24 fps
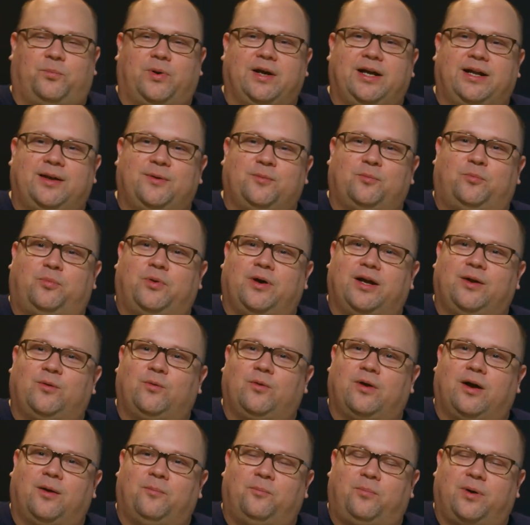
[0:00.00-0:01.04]
But but
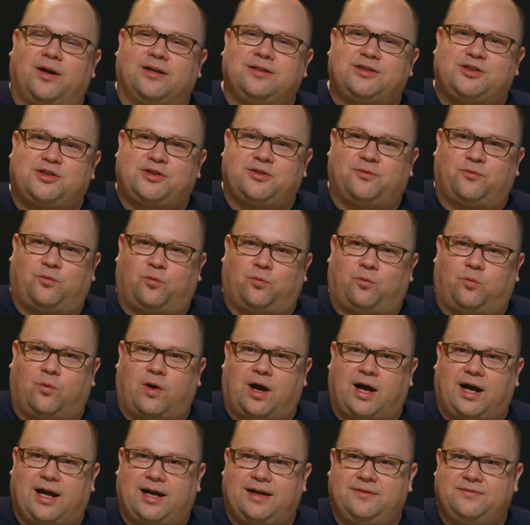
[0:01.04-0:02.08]
a bunch of
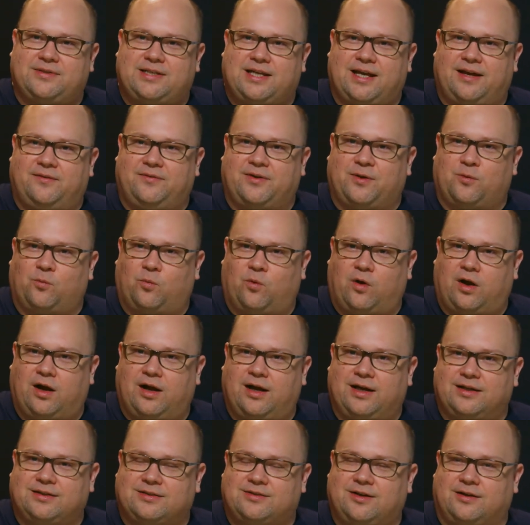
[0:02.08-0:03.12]
wives having
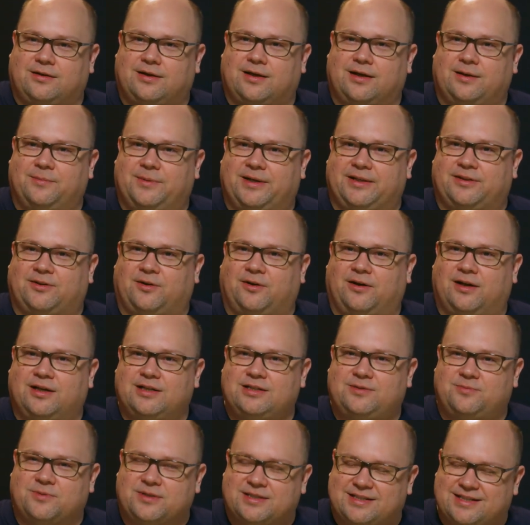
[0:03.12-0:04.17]
wine talking about their
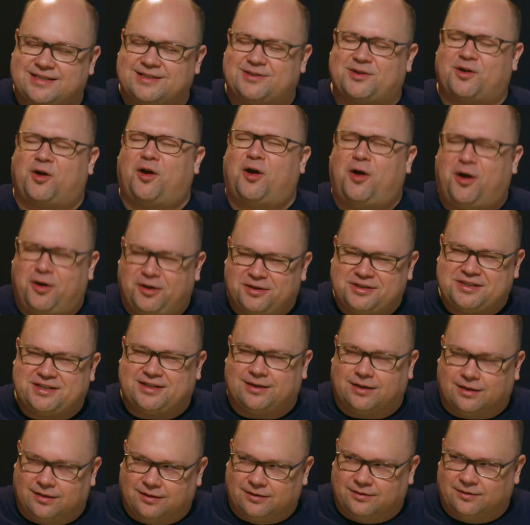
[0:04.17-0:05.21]
husbands is
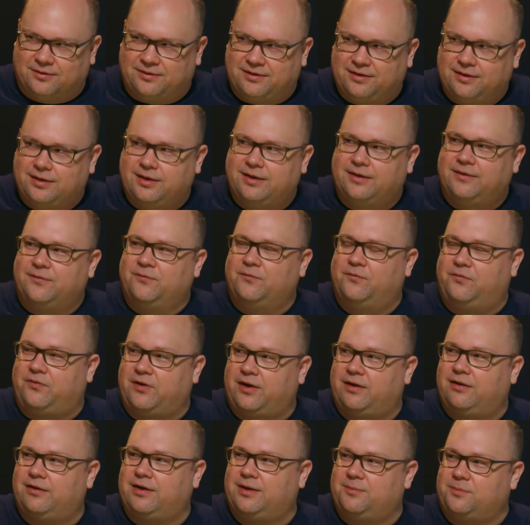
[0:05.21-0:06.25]
also
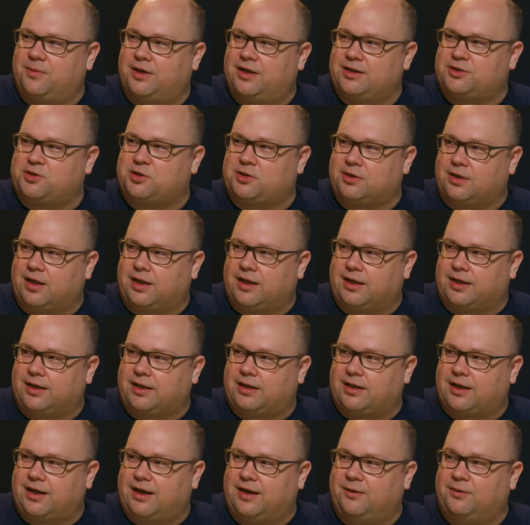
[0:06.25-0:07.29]
very much
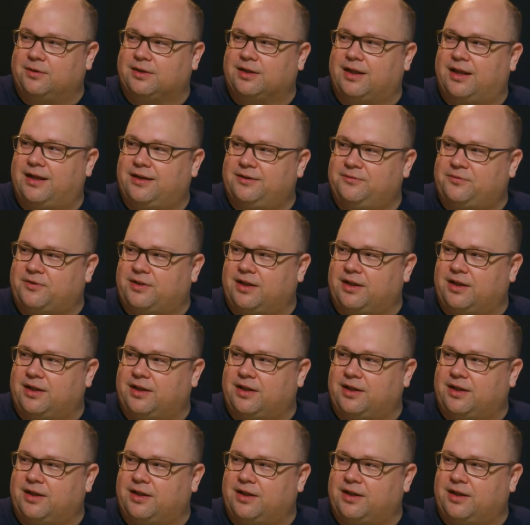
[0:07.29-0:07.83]
like how a lot of